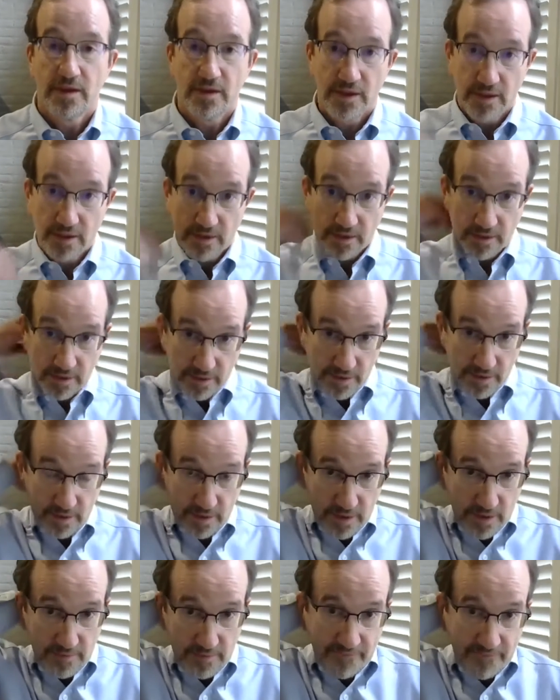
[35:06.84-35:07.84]

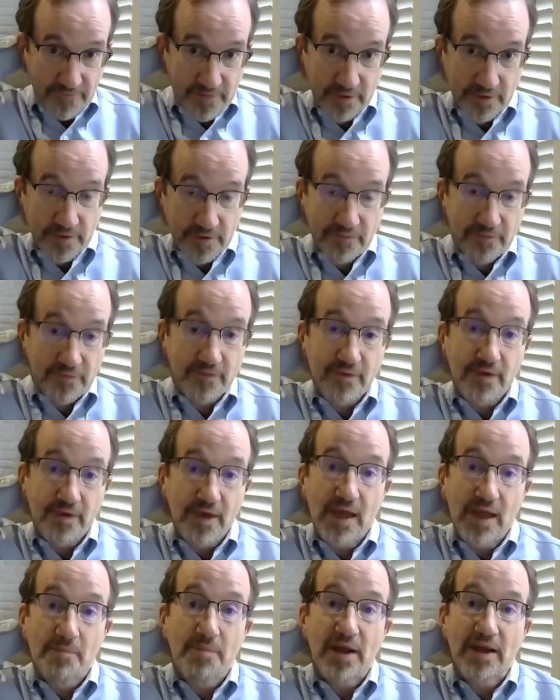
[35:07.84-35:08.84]
In field of
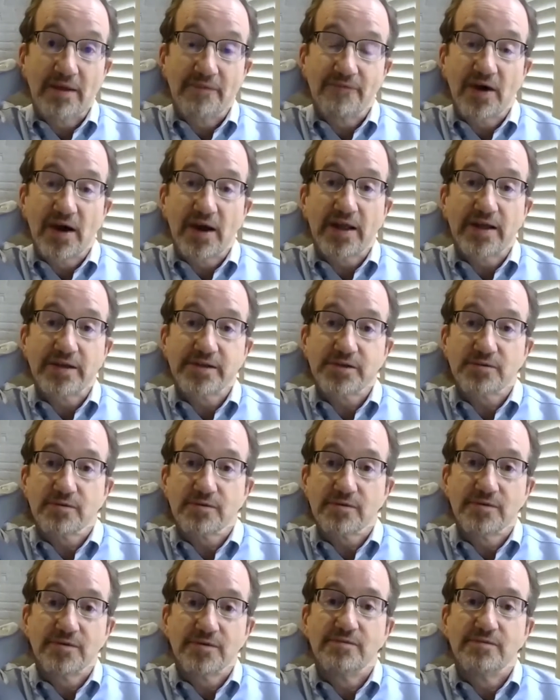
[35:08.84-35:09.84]
campaign finance
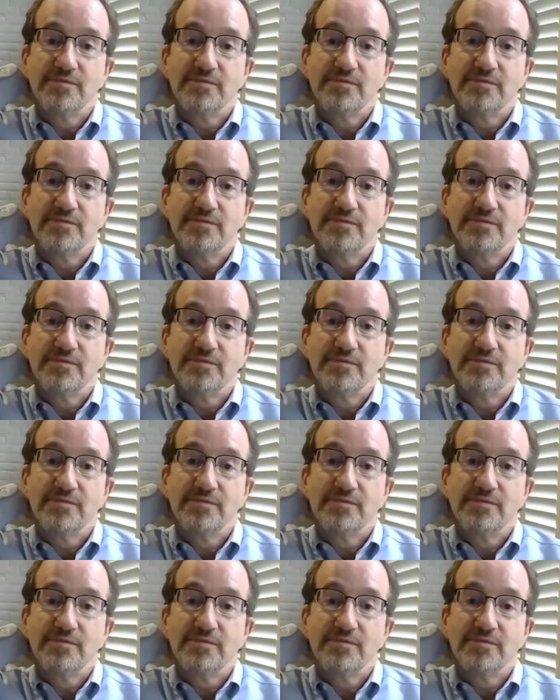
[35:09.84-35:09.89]
or